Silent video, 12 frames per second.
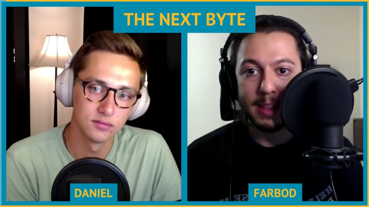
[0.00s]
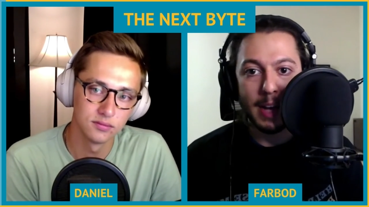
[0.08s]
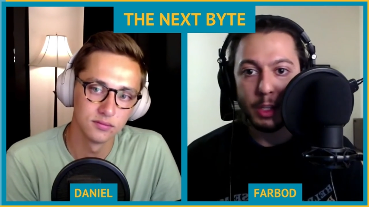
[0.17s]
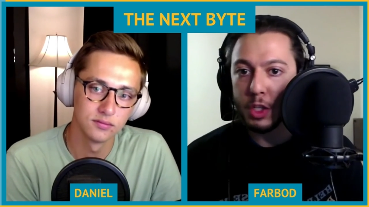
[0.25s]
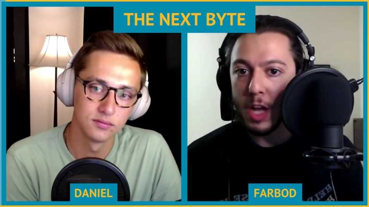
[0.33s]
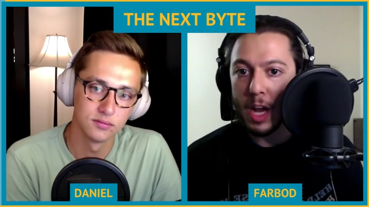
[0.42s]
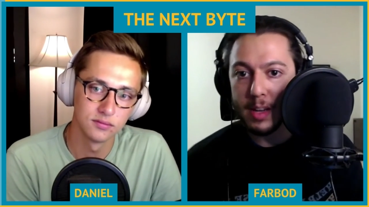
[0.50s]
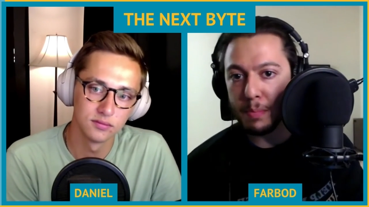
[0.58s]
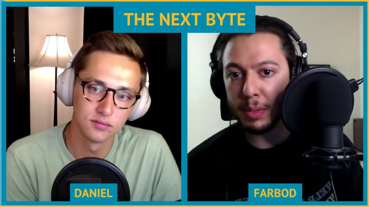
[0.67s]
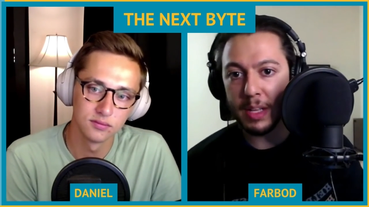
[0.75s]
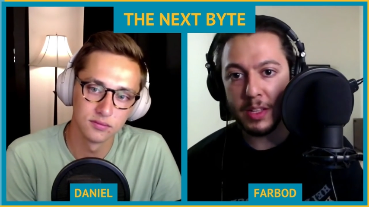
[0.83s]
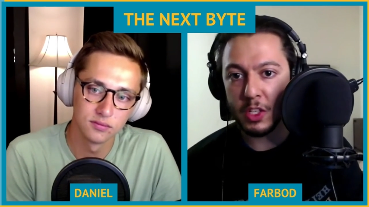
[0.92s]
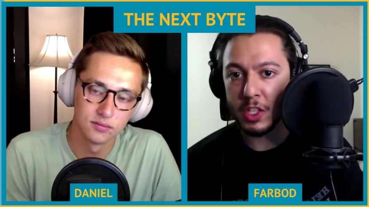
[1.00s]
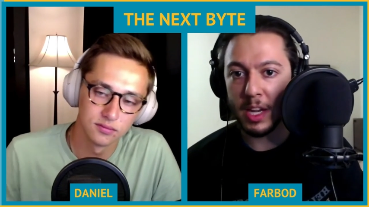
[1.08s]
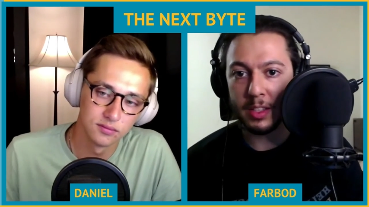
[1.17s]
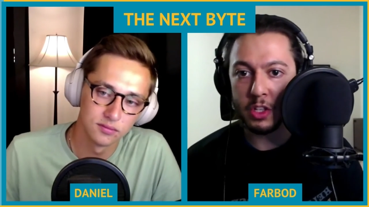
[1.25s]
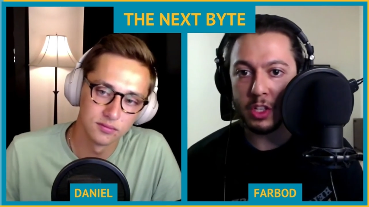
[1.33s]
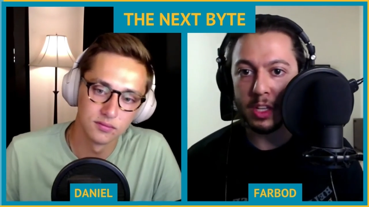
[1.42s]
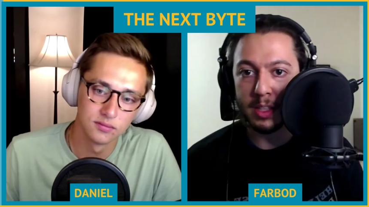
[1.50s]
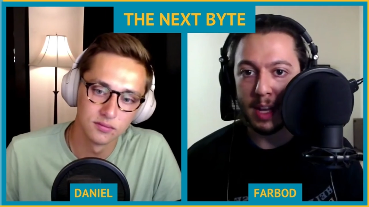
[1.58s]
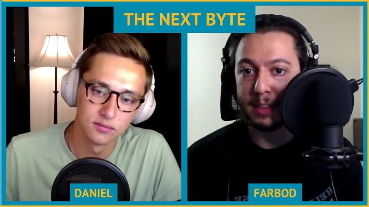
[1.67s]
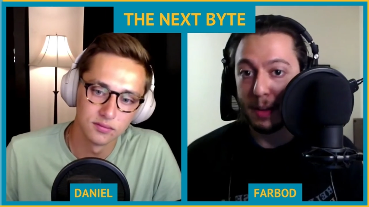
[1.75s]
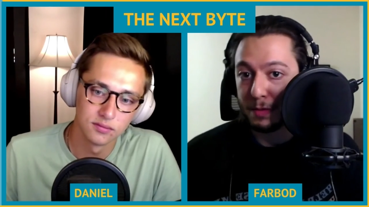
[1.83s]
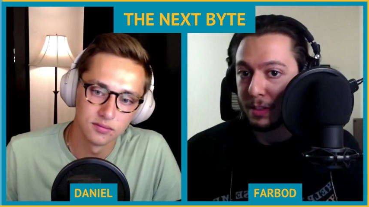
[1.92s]
Speaker 1: That's not a pleasant sight to see.
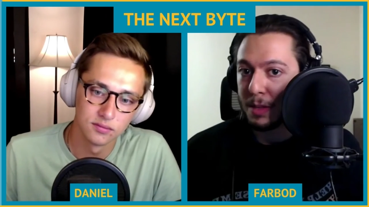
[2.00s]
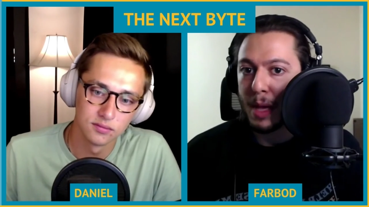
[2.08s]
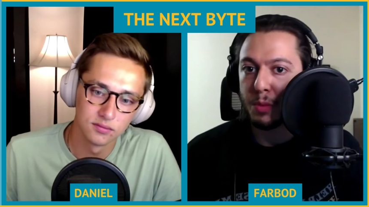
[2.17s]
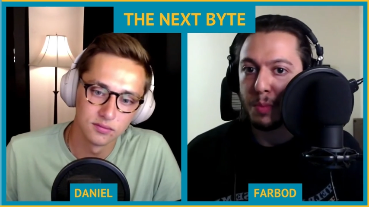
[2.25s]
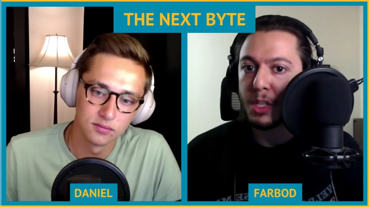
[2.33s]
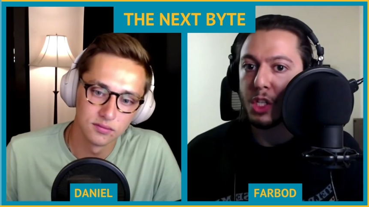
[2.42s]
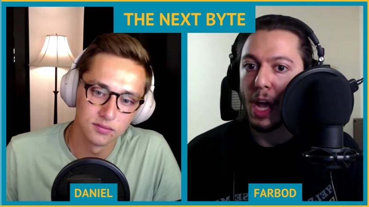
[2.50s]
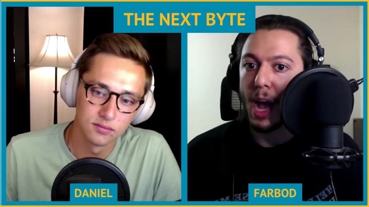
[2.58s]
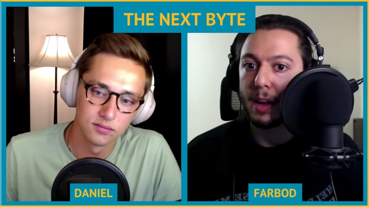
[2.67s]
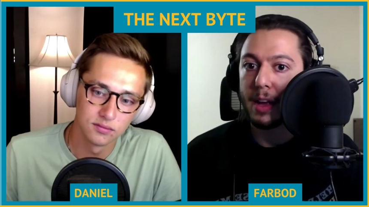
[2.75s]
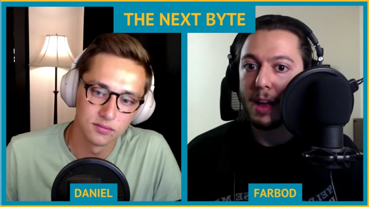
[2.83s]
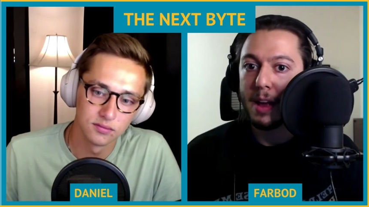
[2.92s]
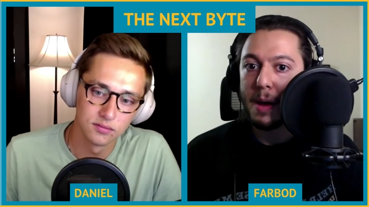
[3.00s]
That definitely makes me sad.